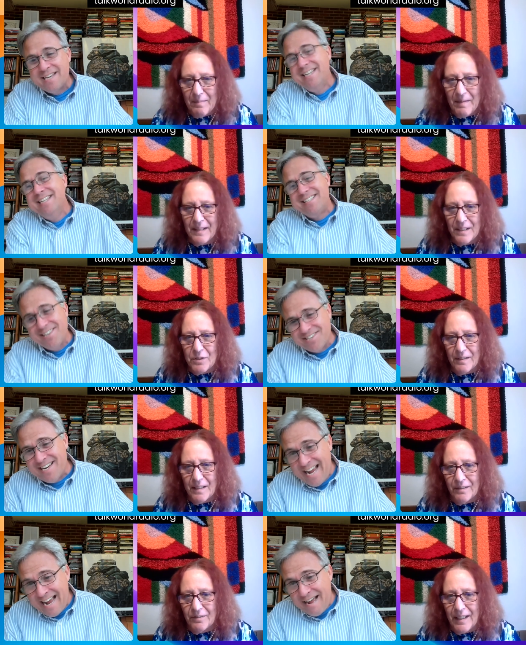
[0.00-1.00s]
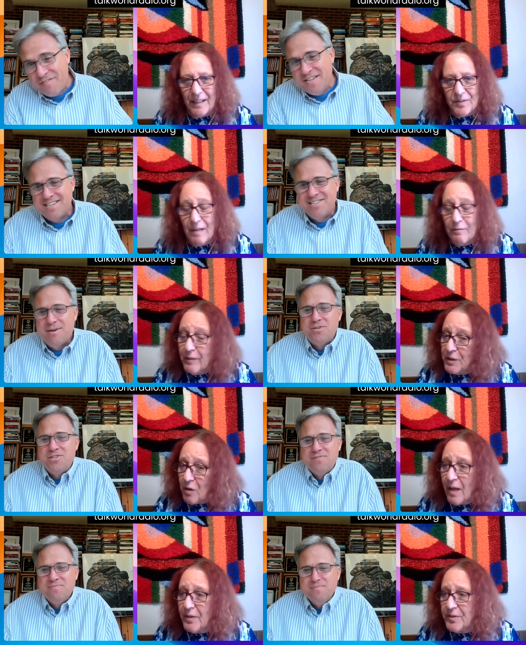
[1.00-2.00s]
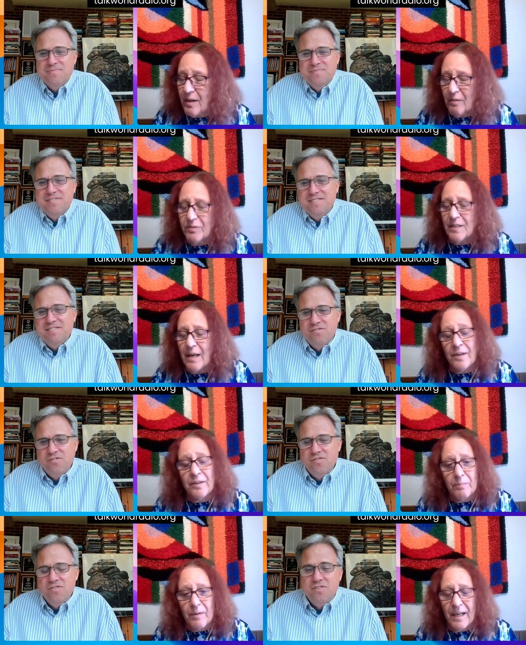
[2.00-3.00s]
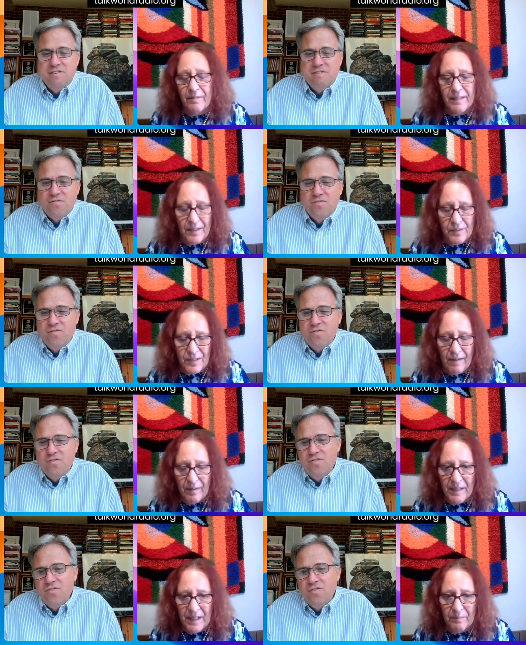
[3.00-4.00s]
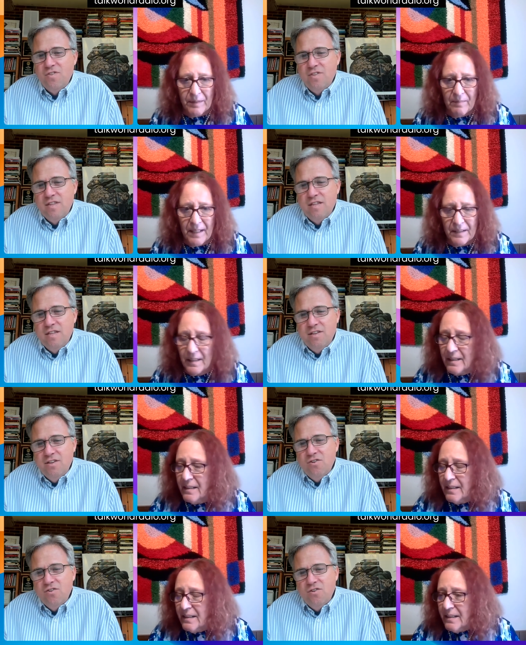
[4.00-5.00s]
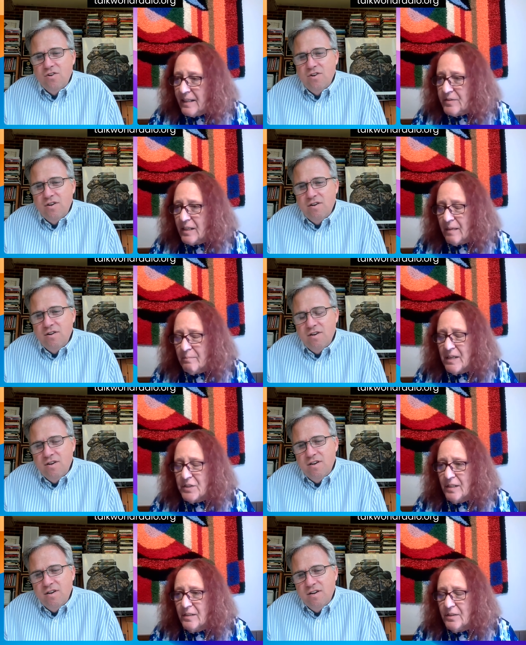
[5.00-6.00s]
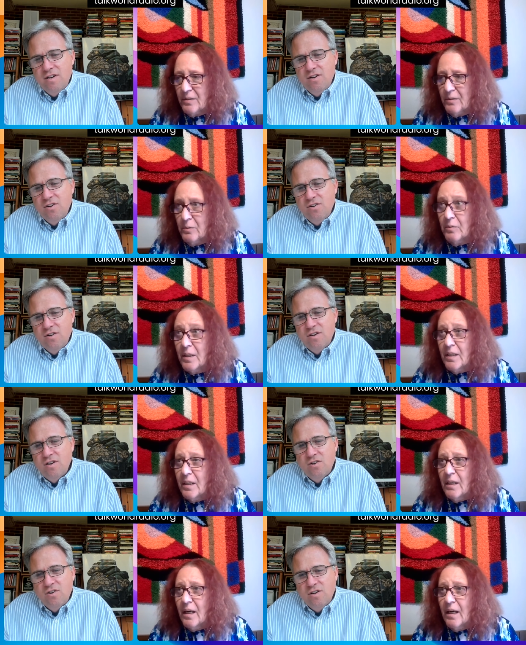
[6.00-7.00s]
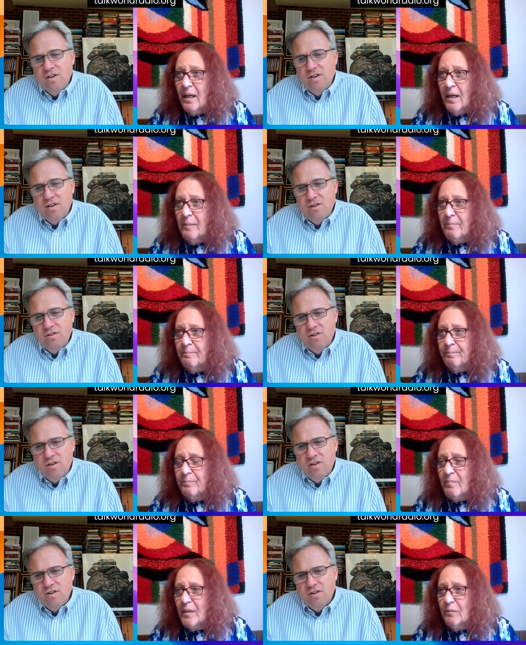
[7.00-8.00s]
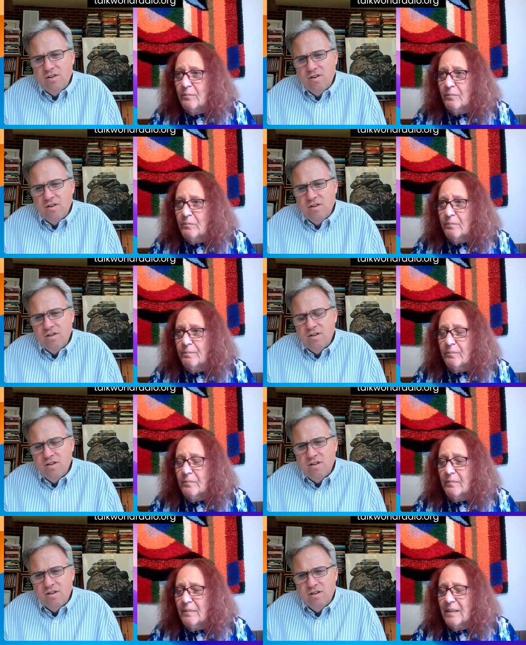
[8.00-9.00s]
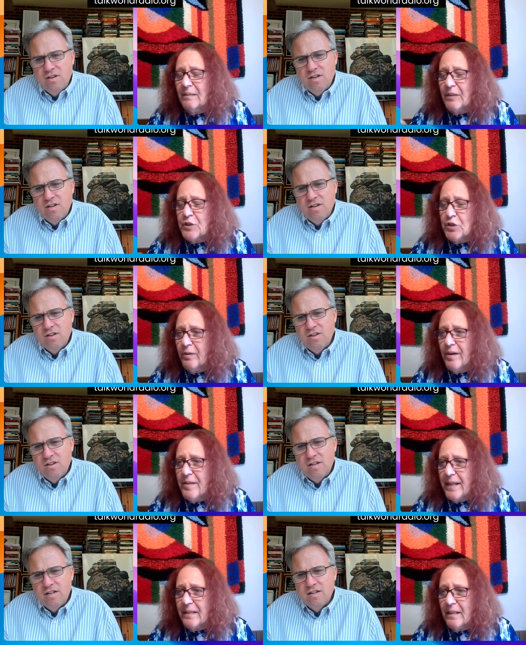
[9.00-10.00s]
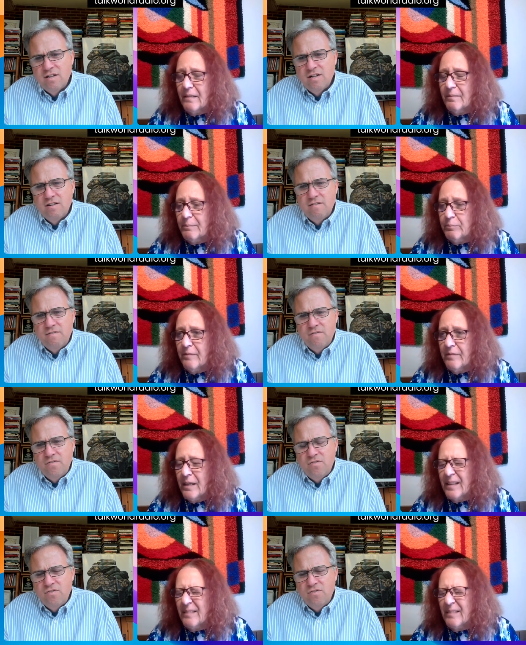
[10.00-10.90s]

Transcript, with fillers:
Speaker 1: I'm just talking about the treaty, treaty itself, which also, so another part of it that's never been implemented is a commission to um, assure that the.